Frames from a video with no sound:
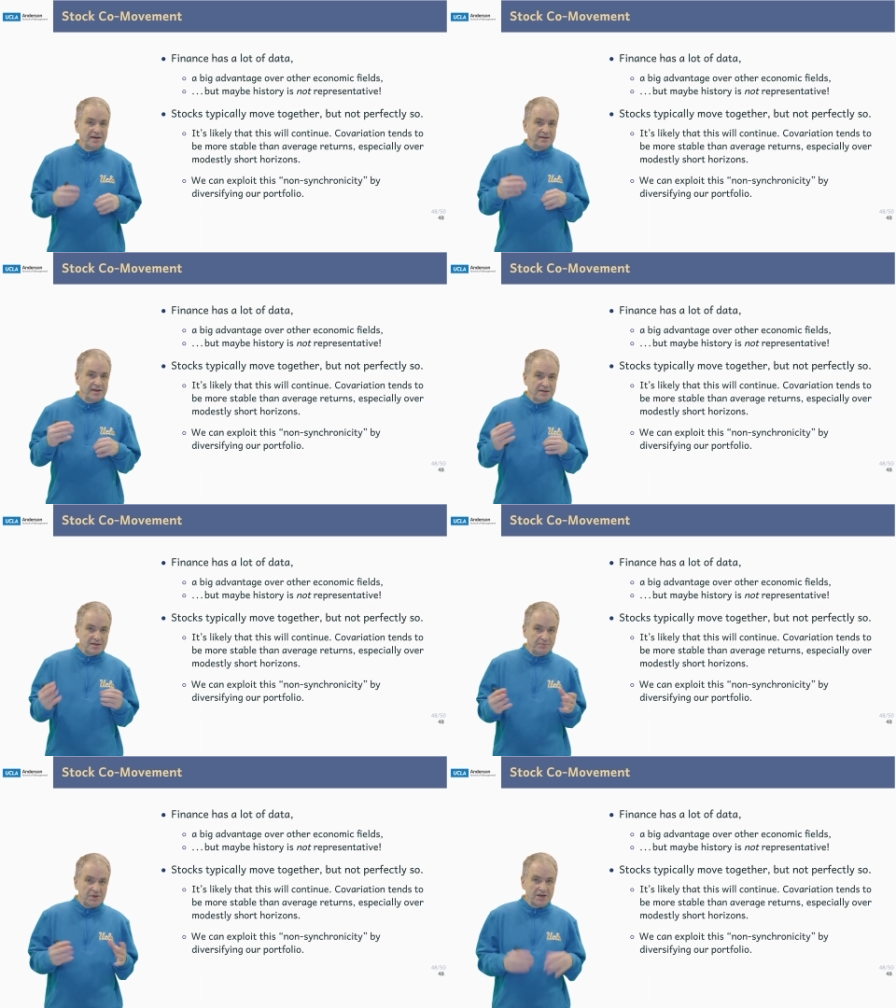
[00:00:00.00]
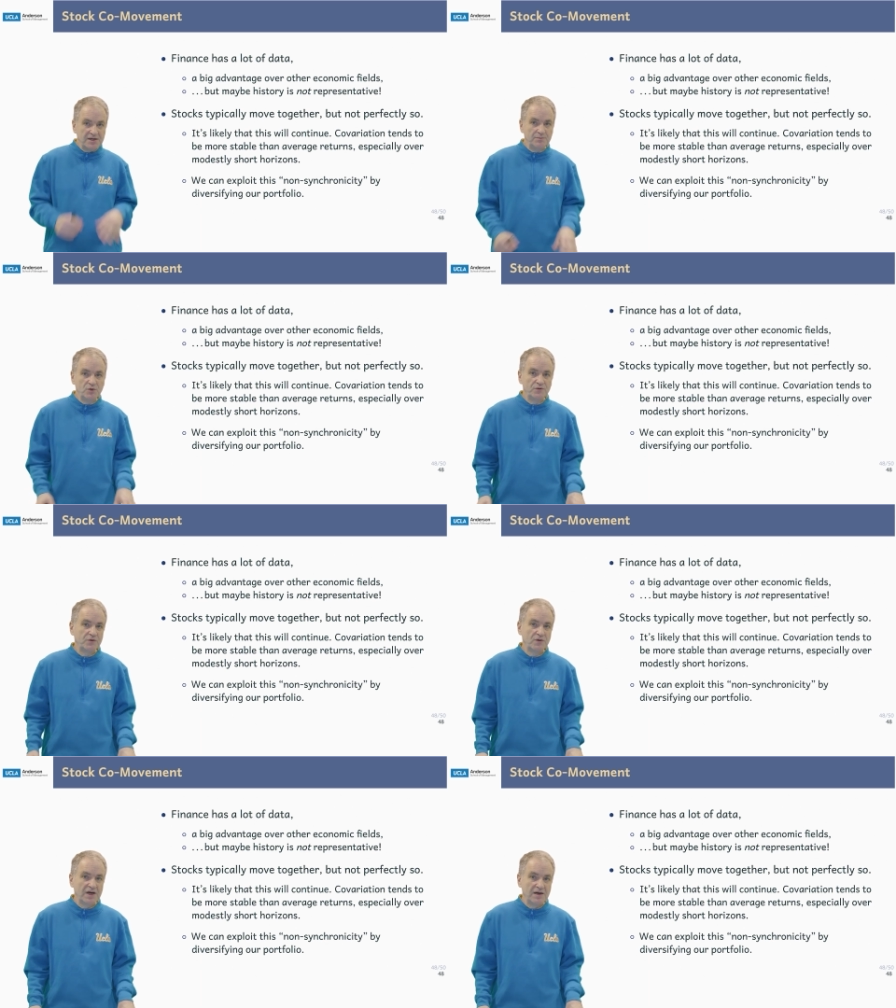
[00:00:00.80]
they typically move
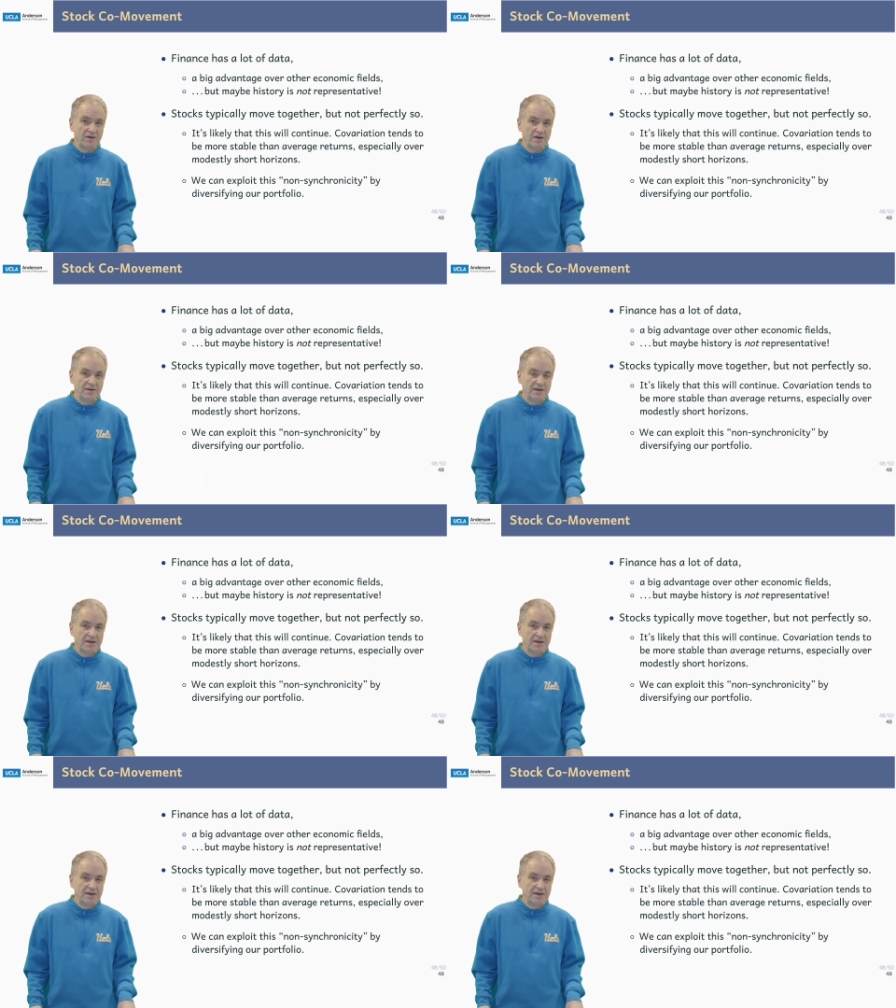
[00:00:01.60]
together,